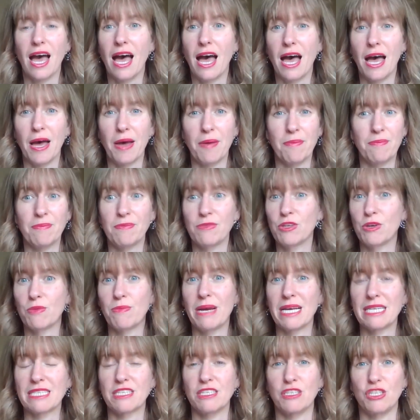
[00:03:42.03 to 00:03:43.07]
Their
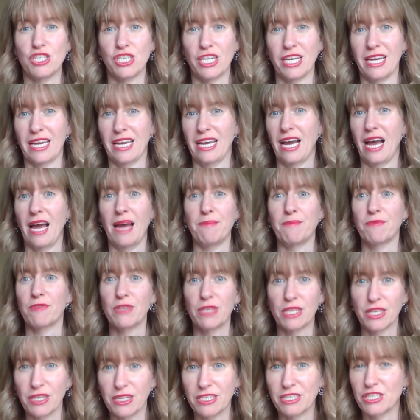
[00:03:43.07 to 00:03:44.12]
messaging. I'm
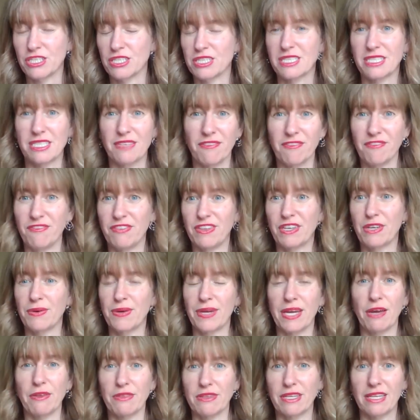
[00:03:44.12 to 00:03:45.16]
really good at just
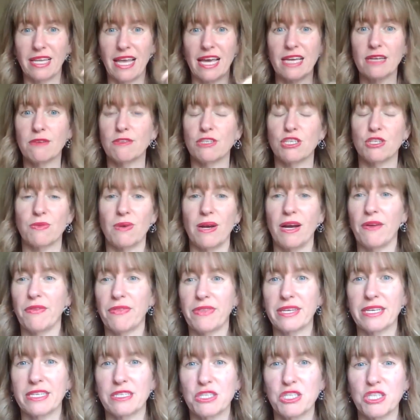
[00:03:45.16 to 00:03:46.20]
figuring out the language
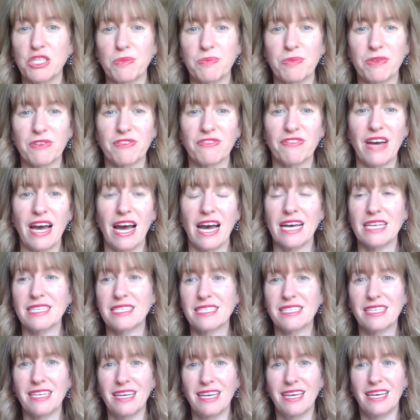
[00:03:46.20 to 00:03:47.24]
around things super
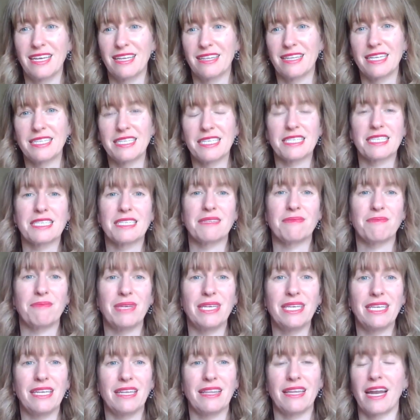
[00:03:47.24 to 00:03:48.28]
fast. That doesn't
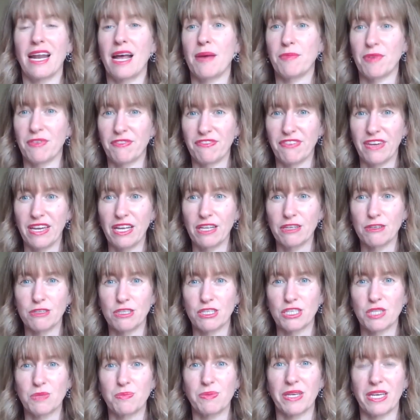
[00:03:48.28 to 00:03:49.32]
mean that I'm a failure
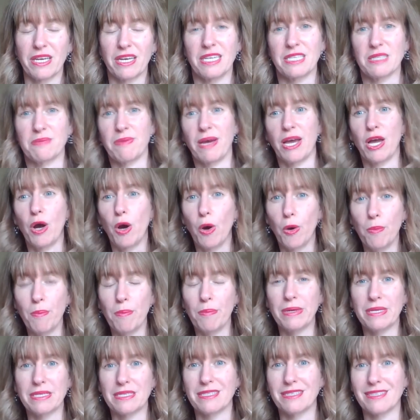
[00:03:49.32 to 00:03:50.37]
just because my
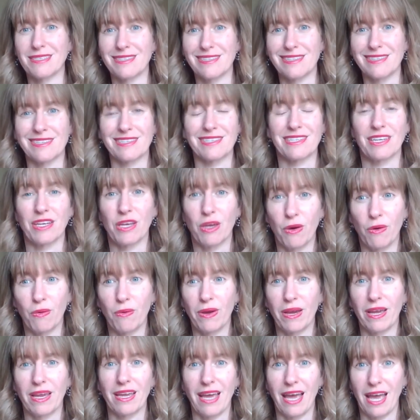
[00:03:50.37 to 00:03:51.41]
own business isn't
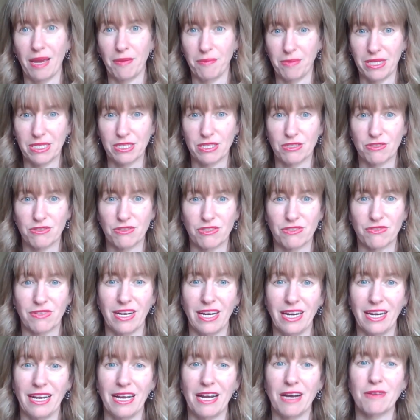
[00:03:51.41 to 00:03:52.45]
going gangbusters
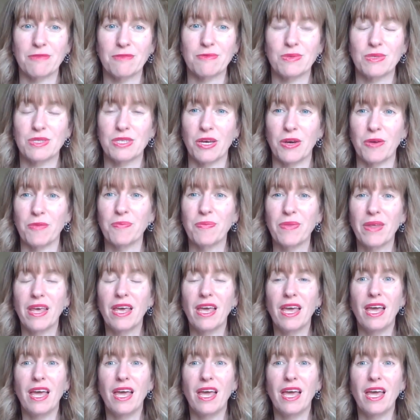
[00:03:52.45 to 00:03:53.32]
right now. So